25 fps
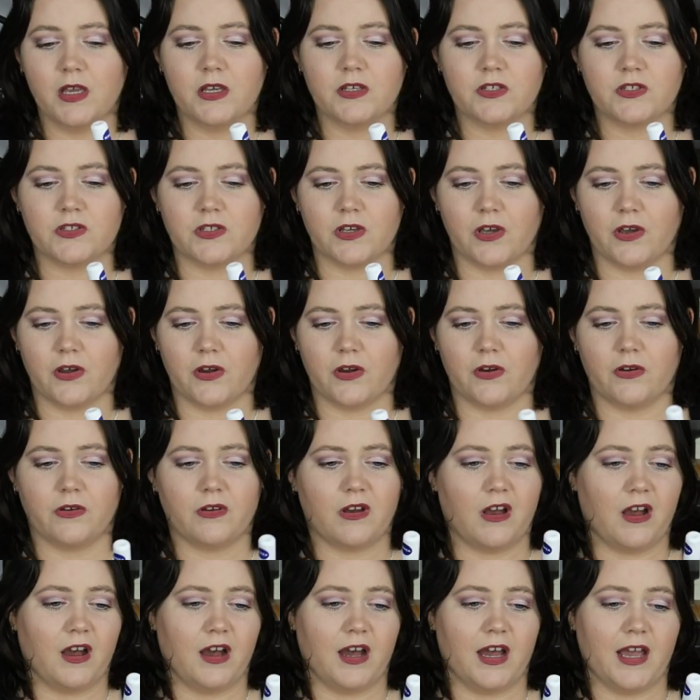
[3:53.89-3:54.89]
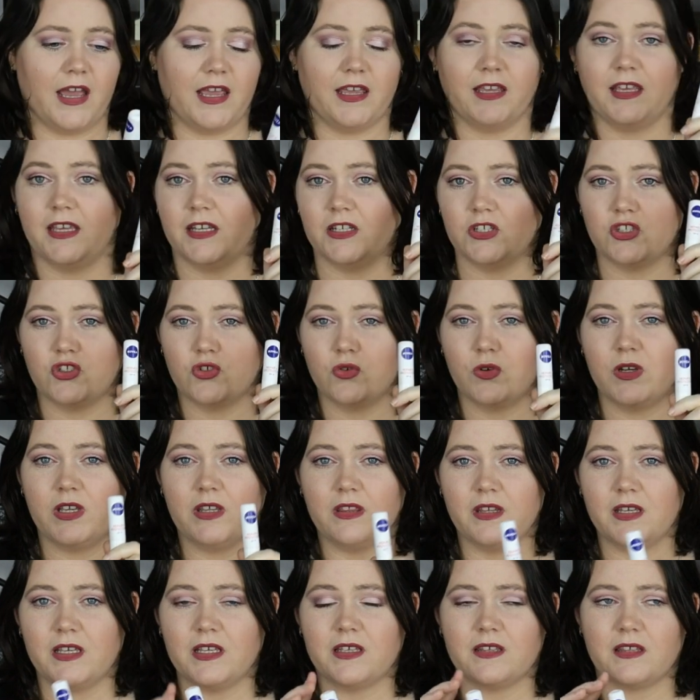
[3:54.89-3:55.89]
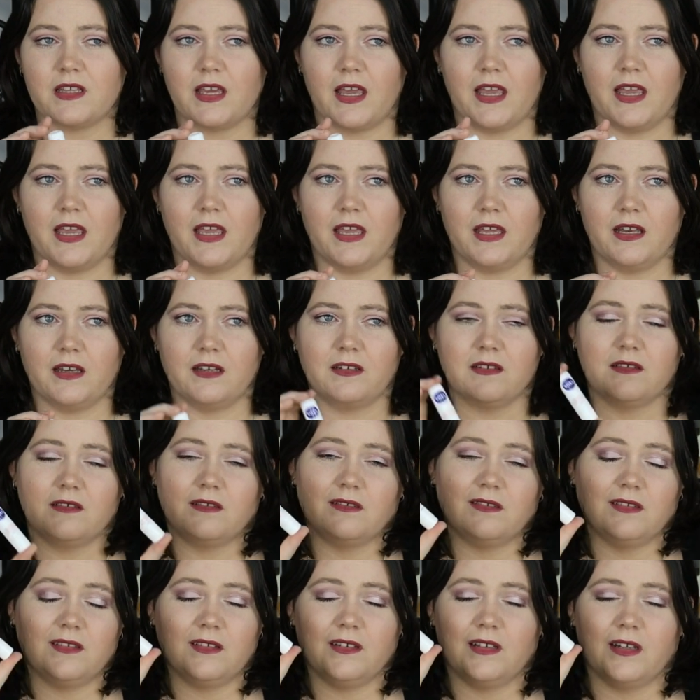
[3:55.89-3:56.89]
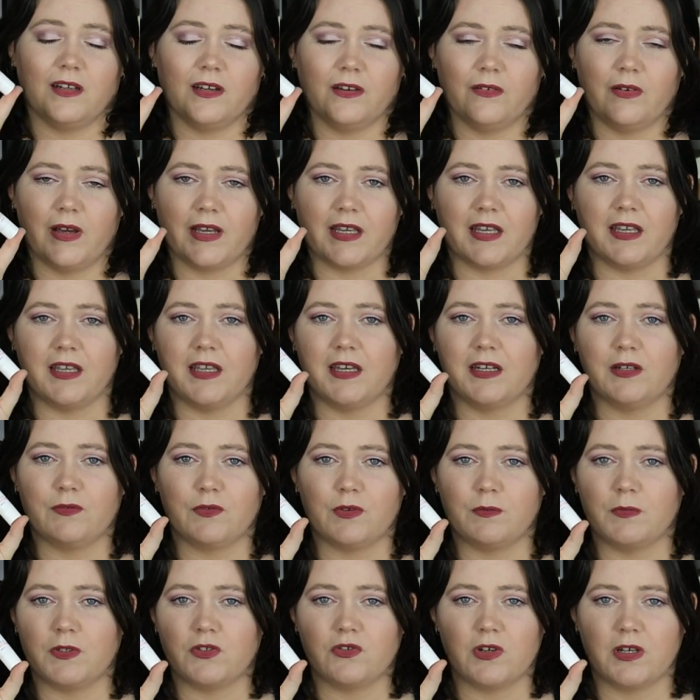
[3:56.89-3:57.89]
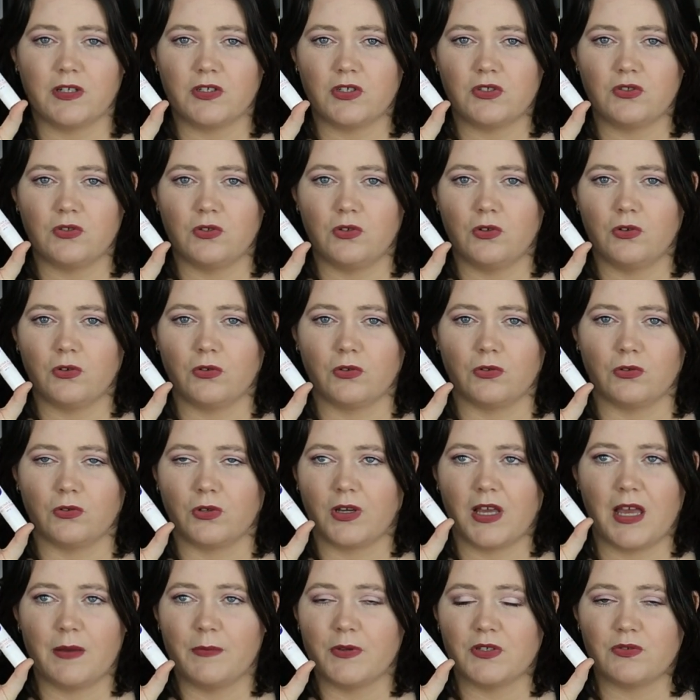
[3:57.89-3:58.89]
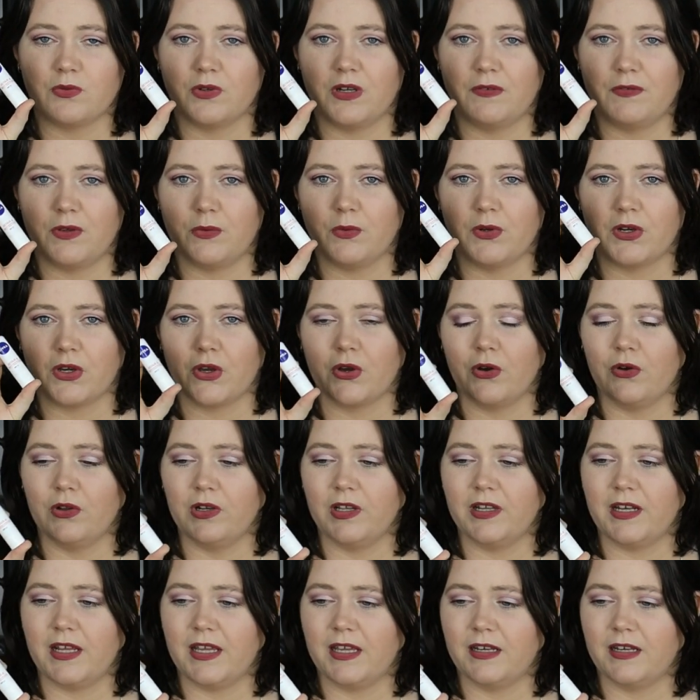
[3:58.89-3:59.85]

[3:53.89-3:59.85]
So I enjoy this and, you know, I can get it from the drugstore or chemist, whatever you want to call it.